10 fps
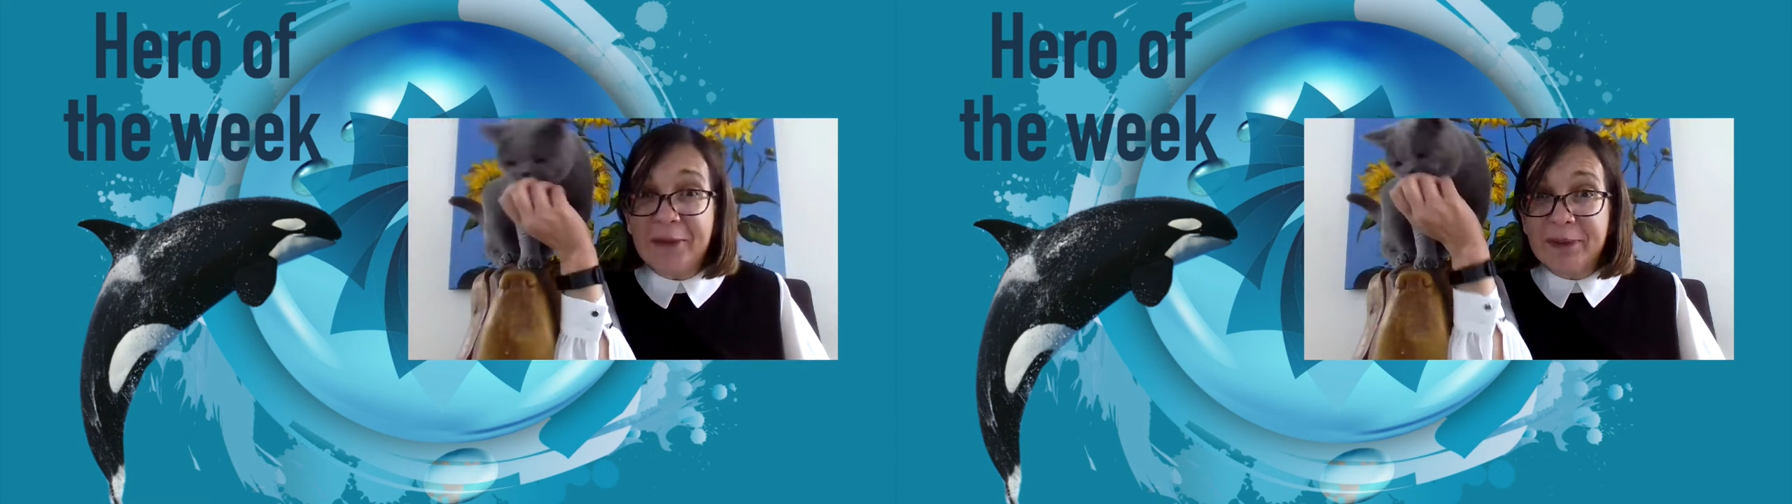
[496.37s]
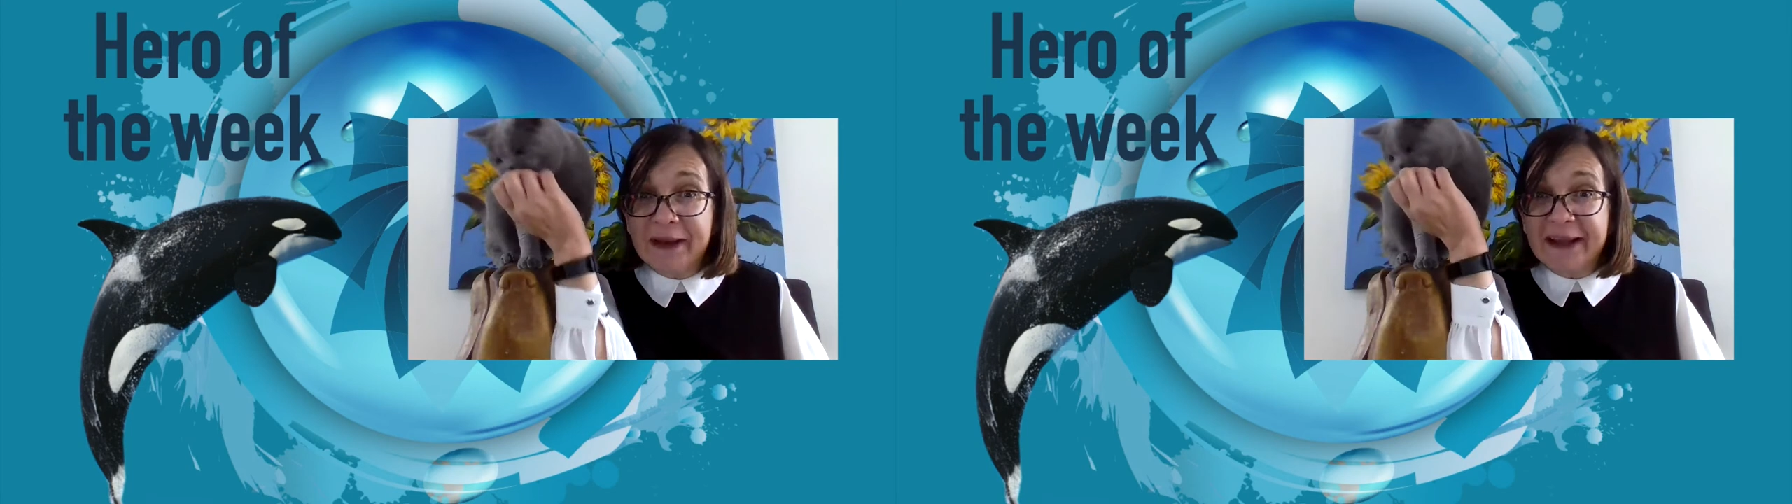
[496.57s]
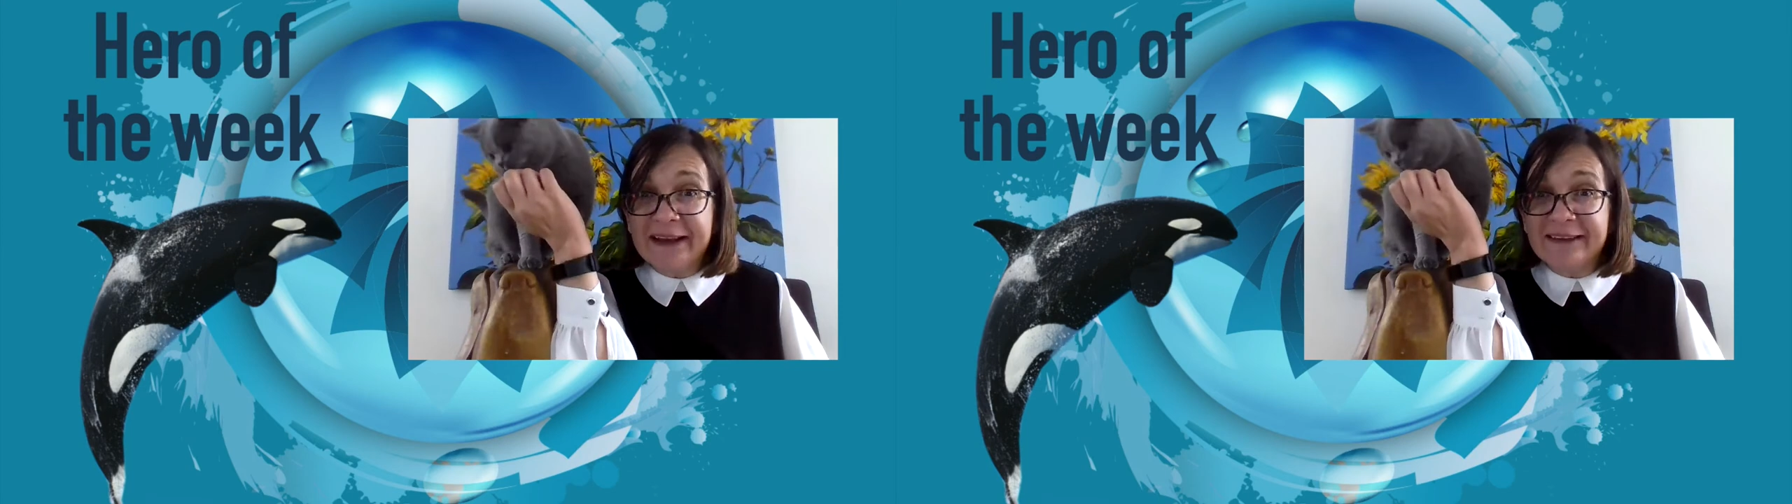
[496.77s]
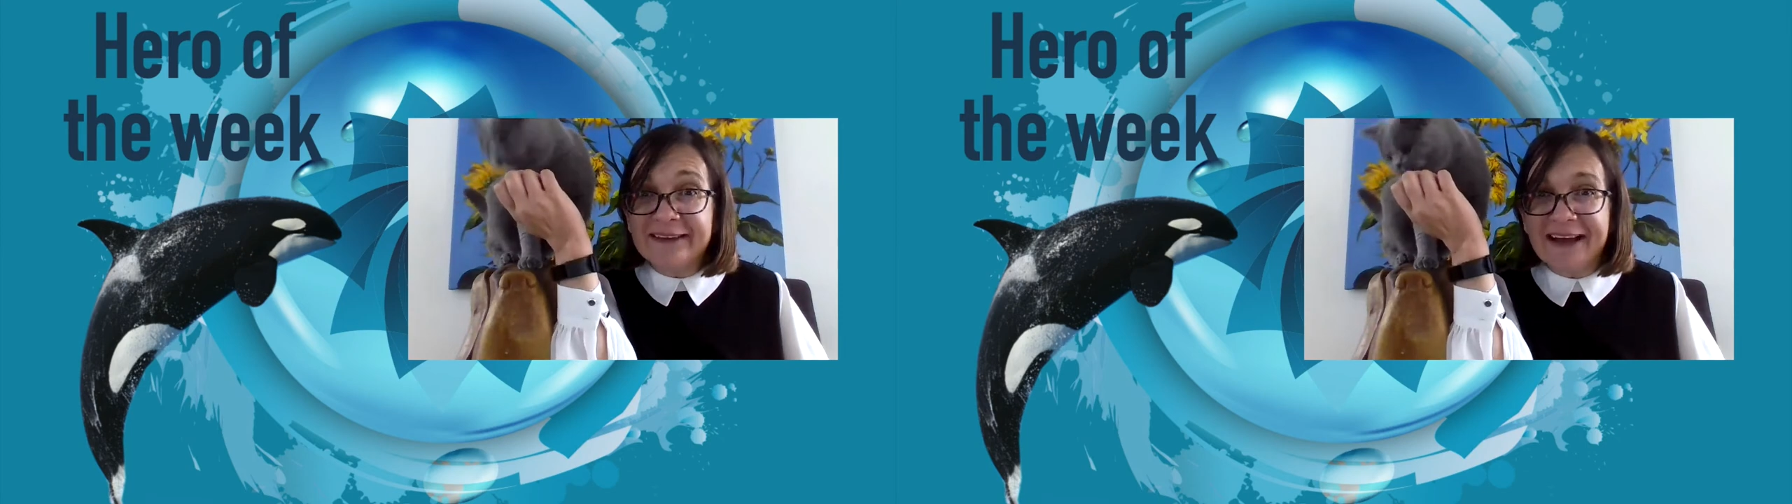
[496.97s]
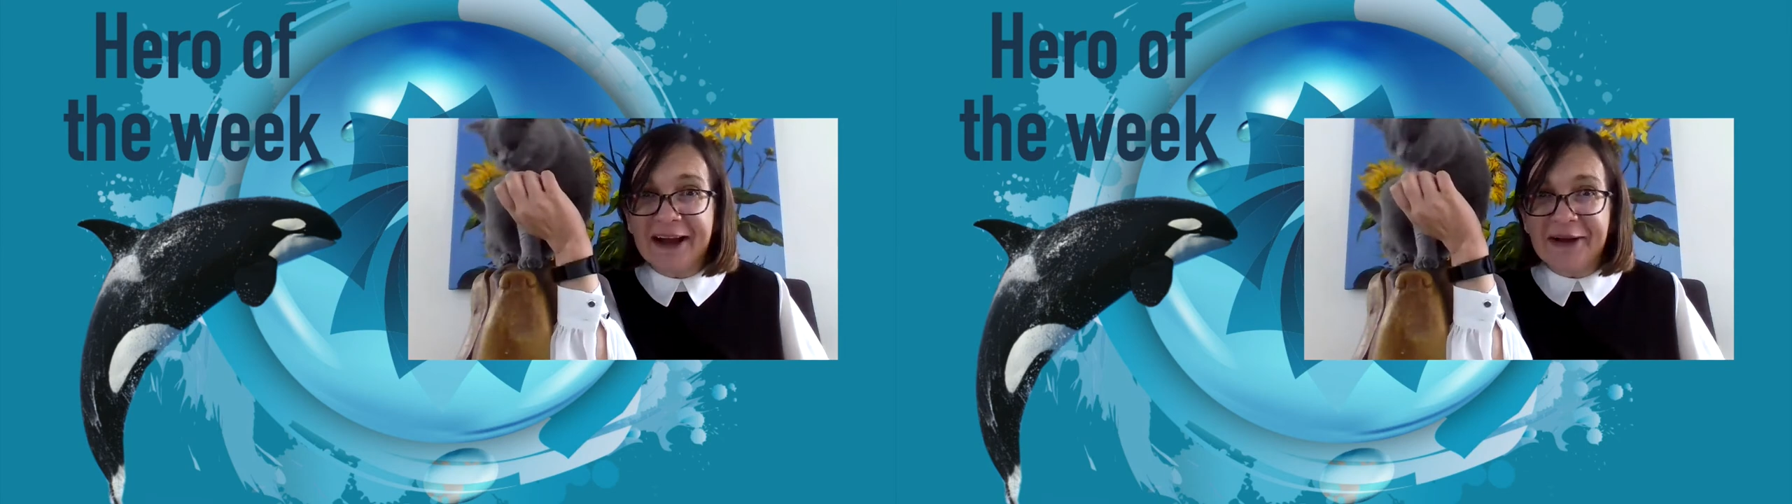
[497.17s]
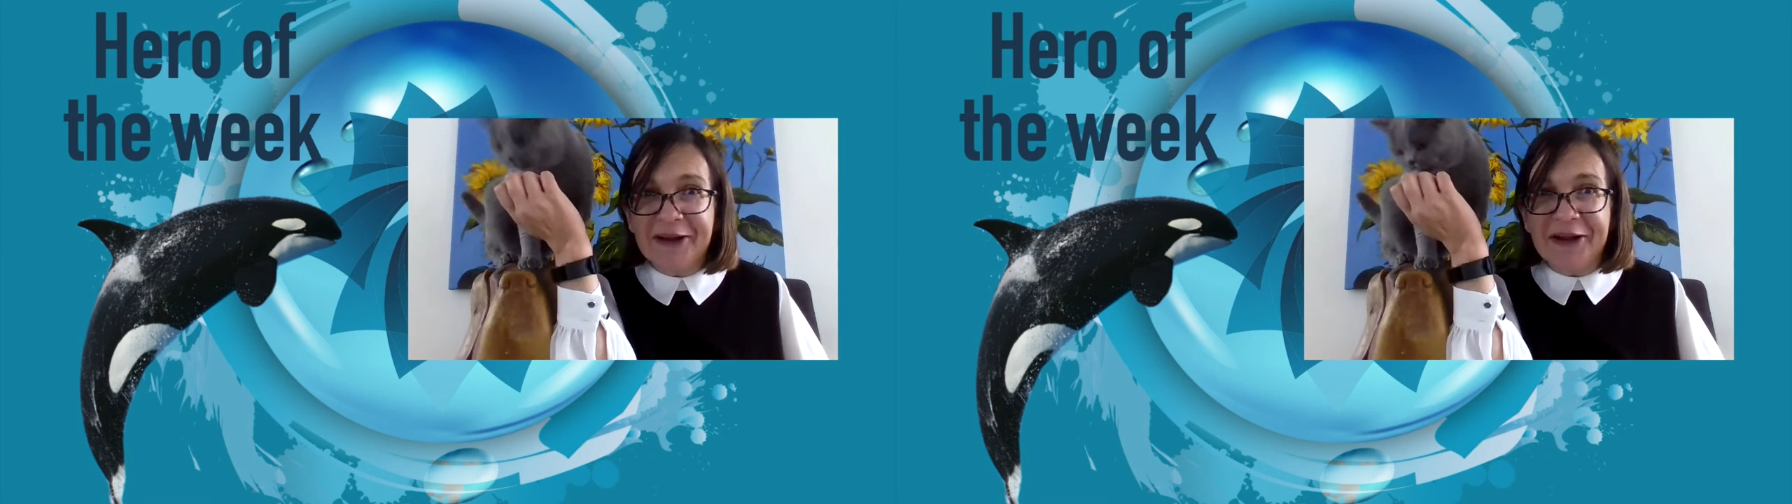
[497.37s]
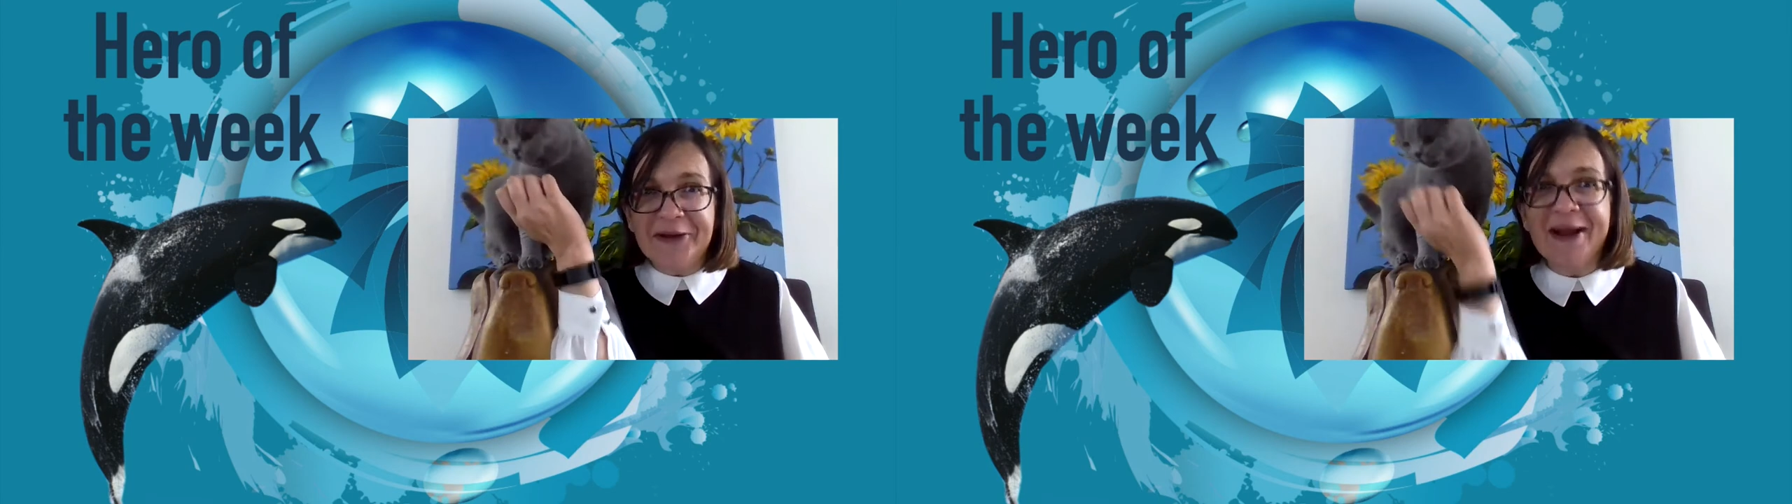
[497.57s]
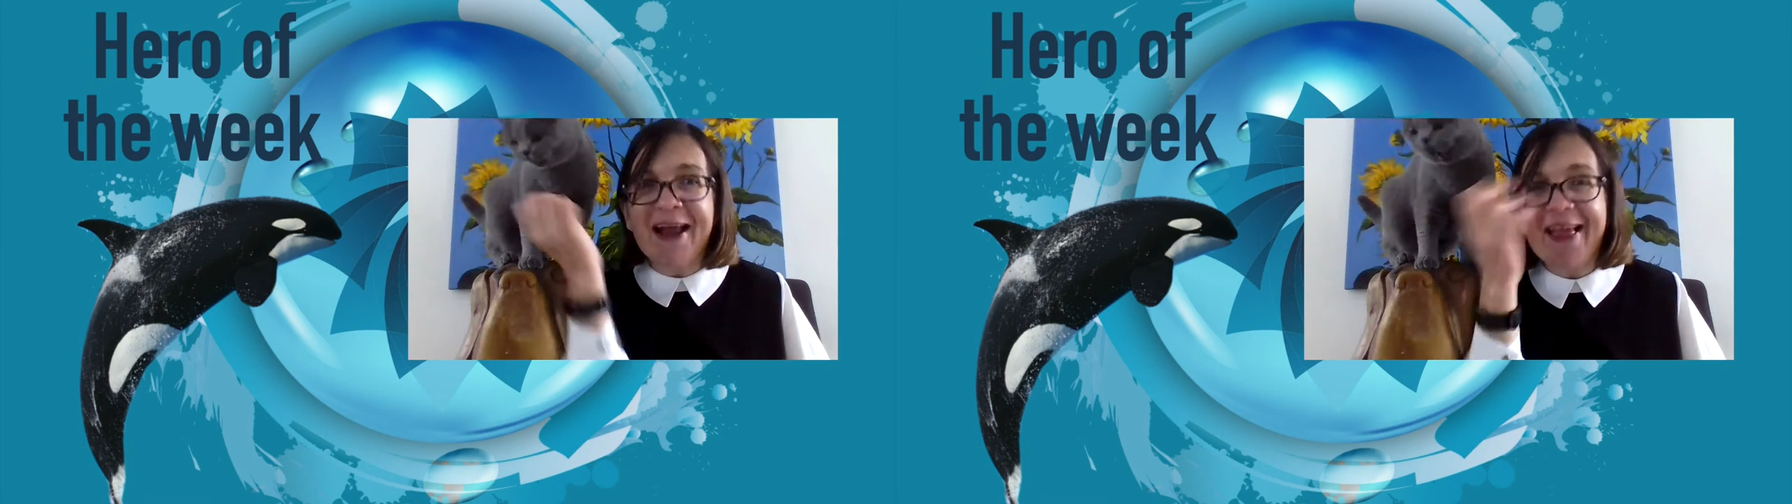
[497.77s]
pleased to tell you